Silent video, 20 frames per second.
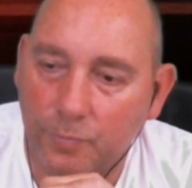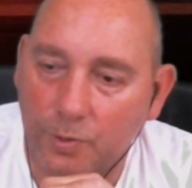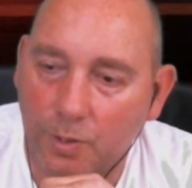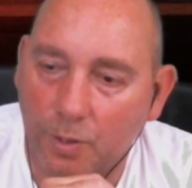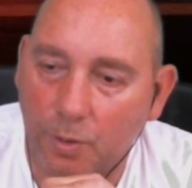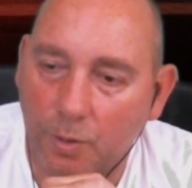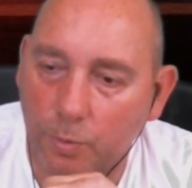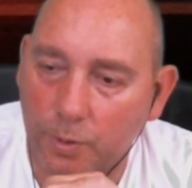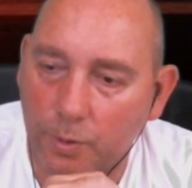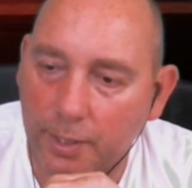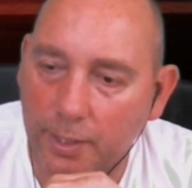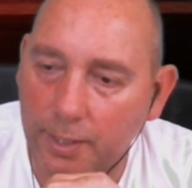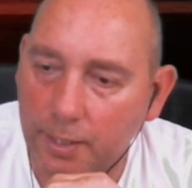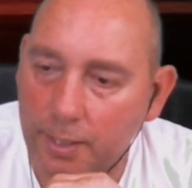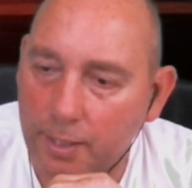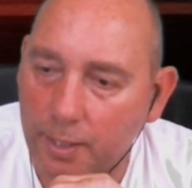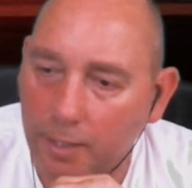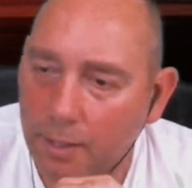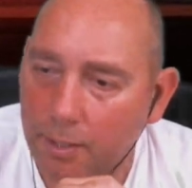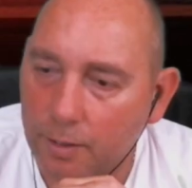Okay.
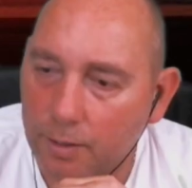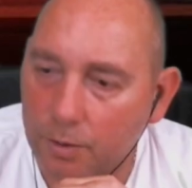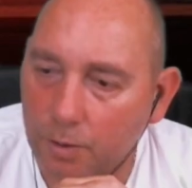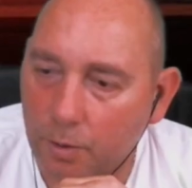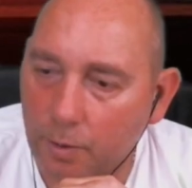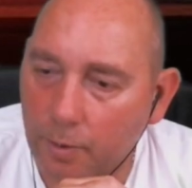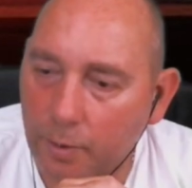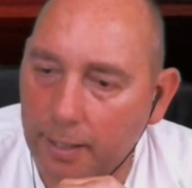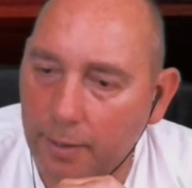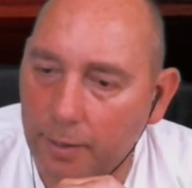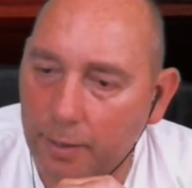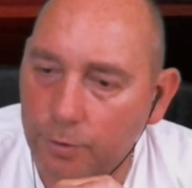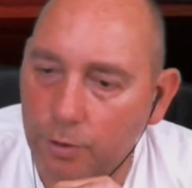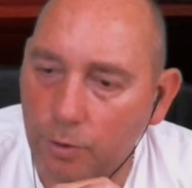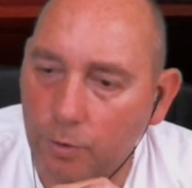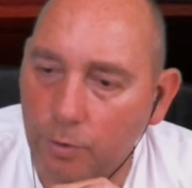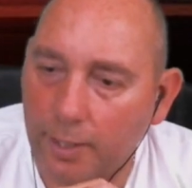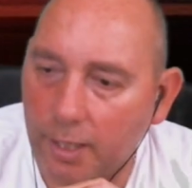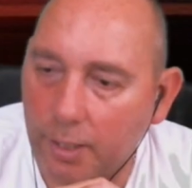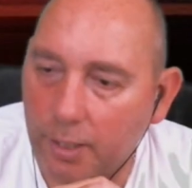So how do you
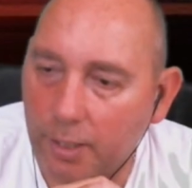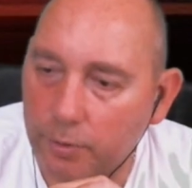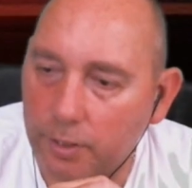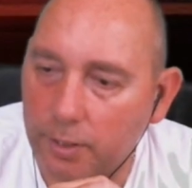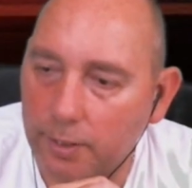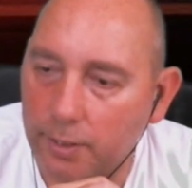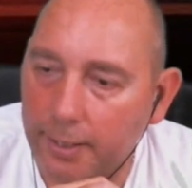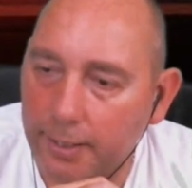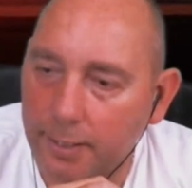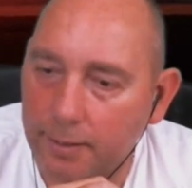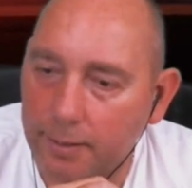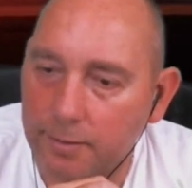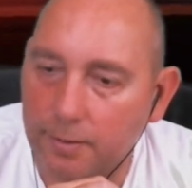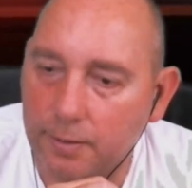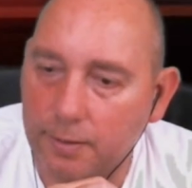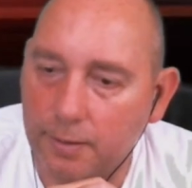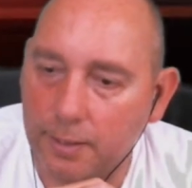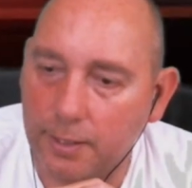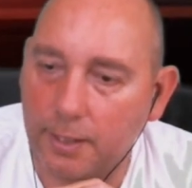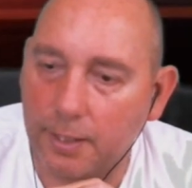calculate
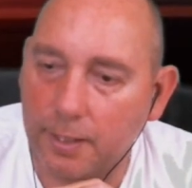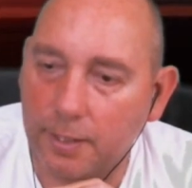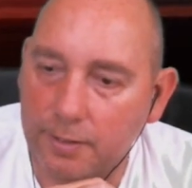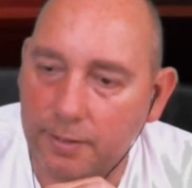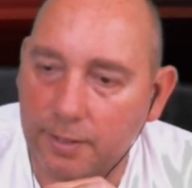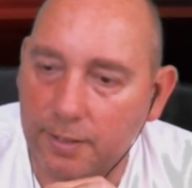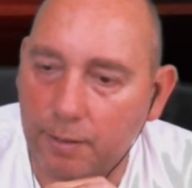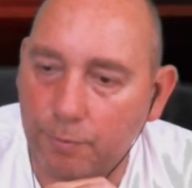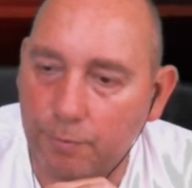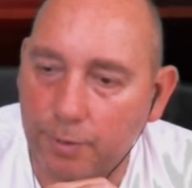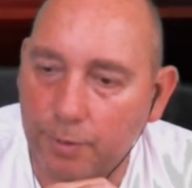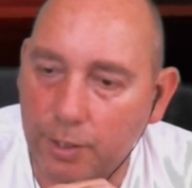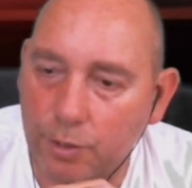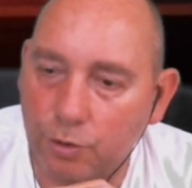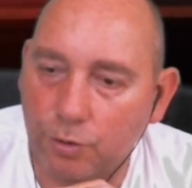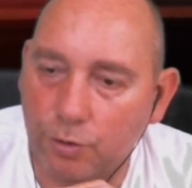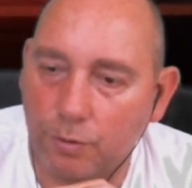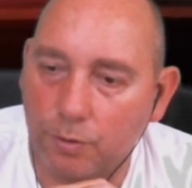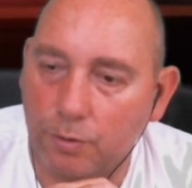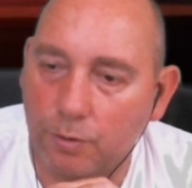the
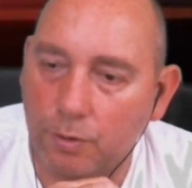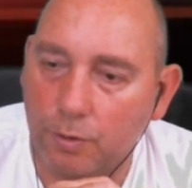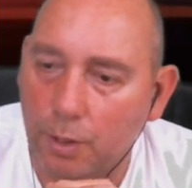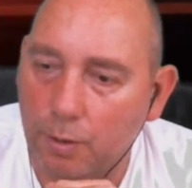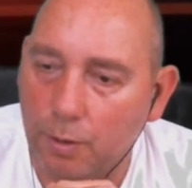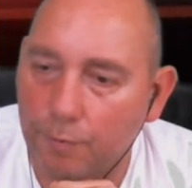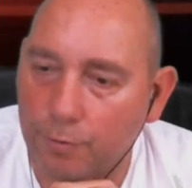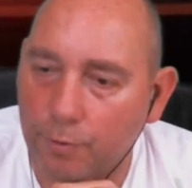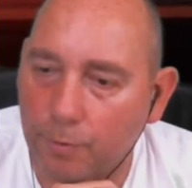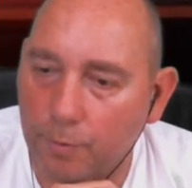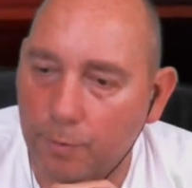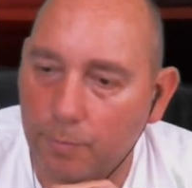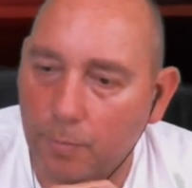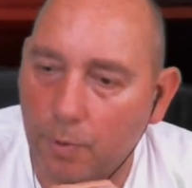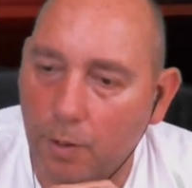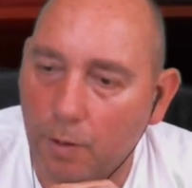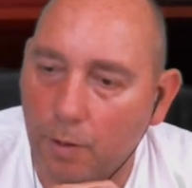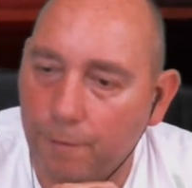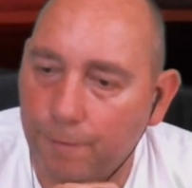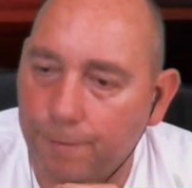acceleration from
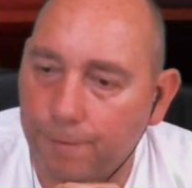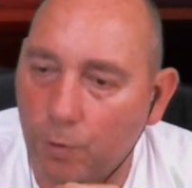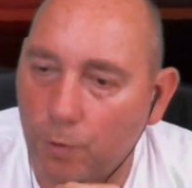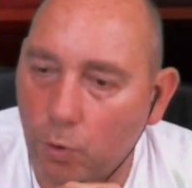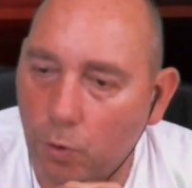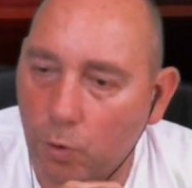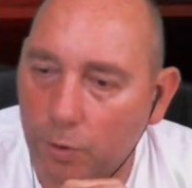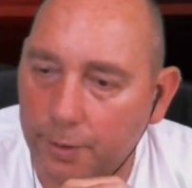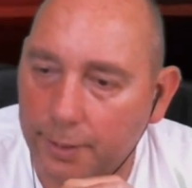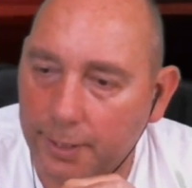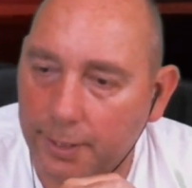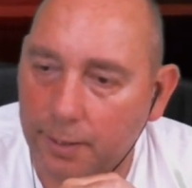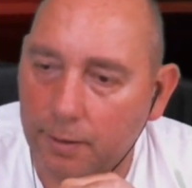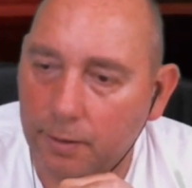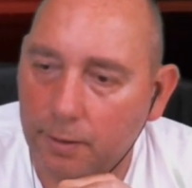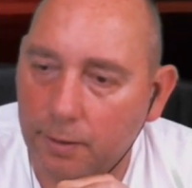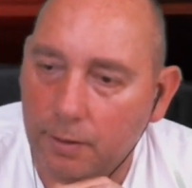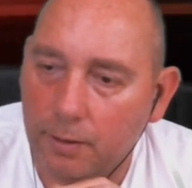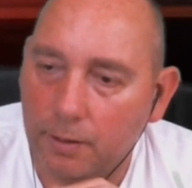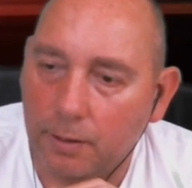falling
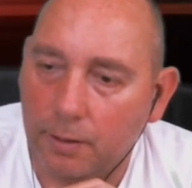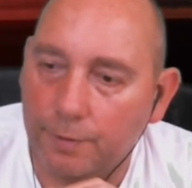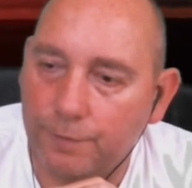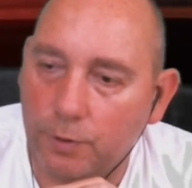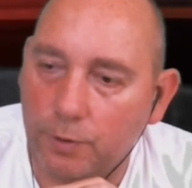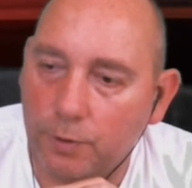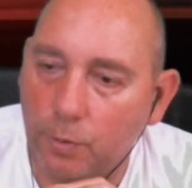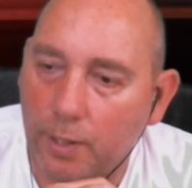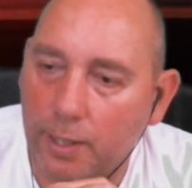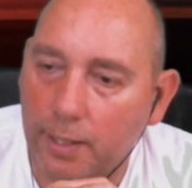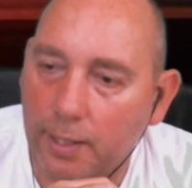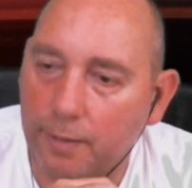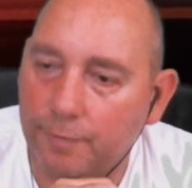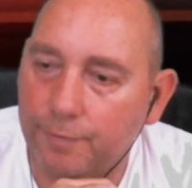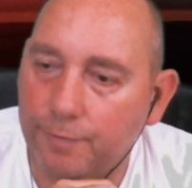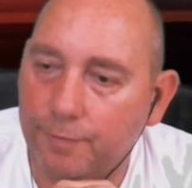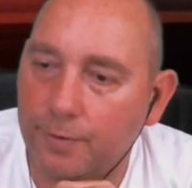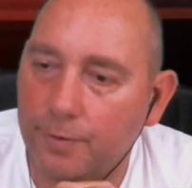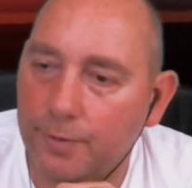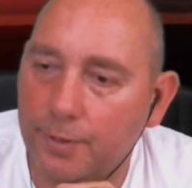if you
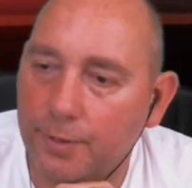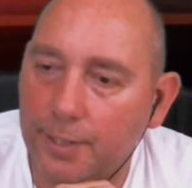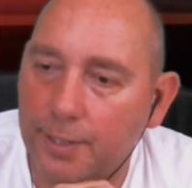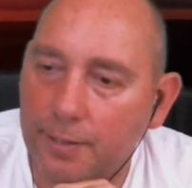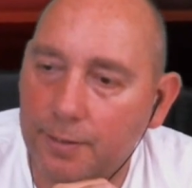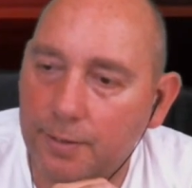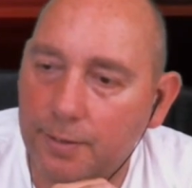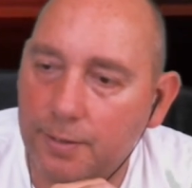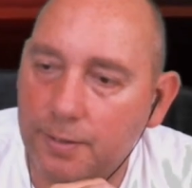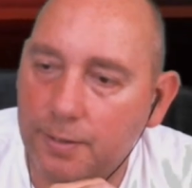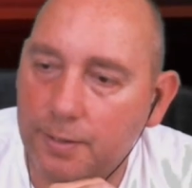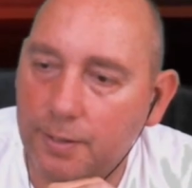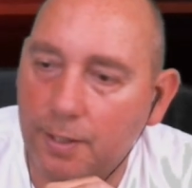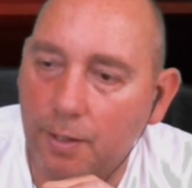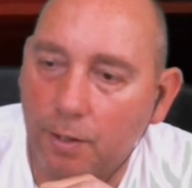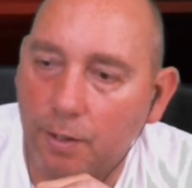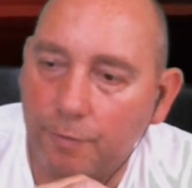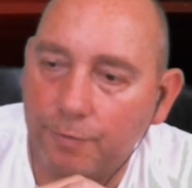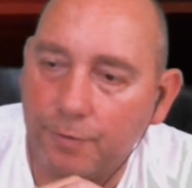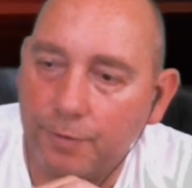have the density
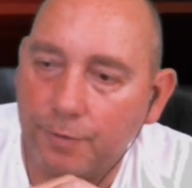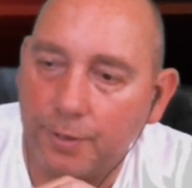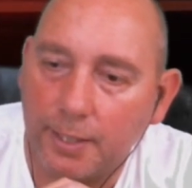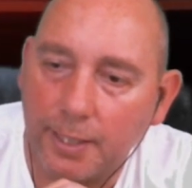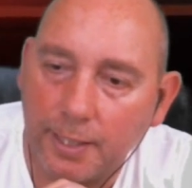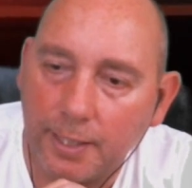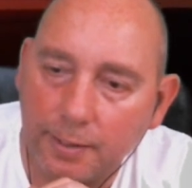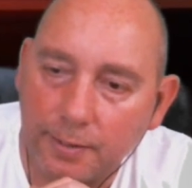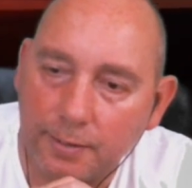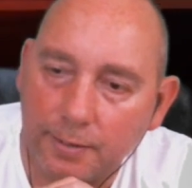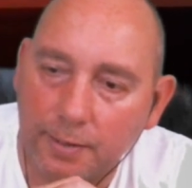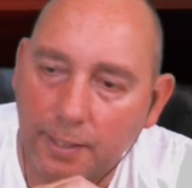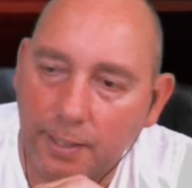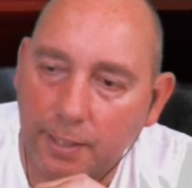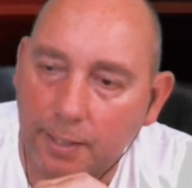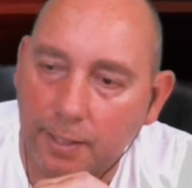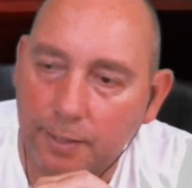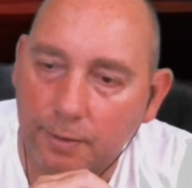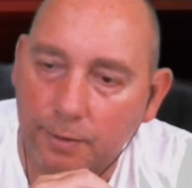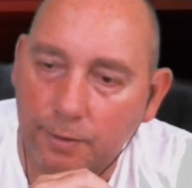of the gas
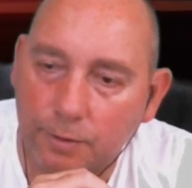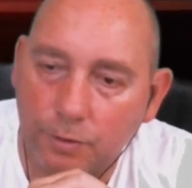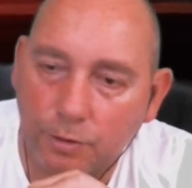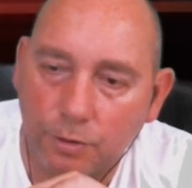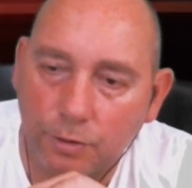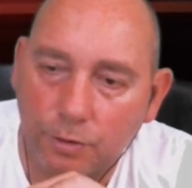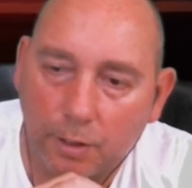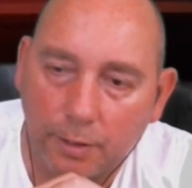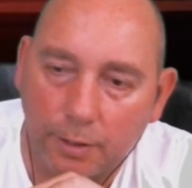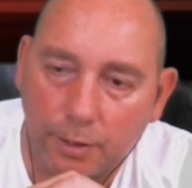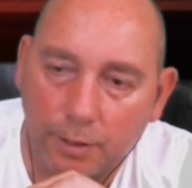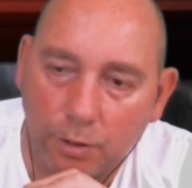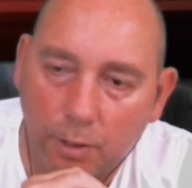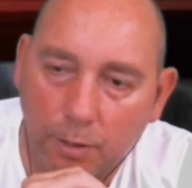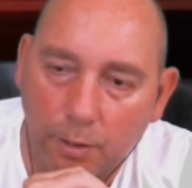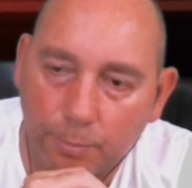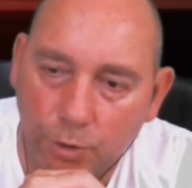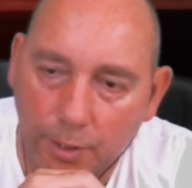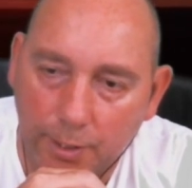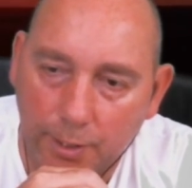and solid
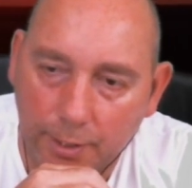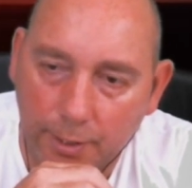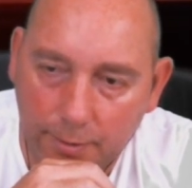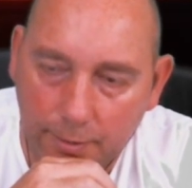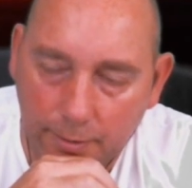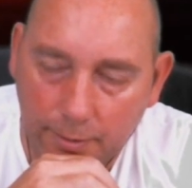object?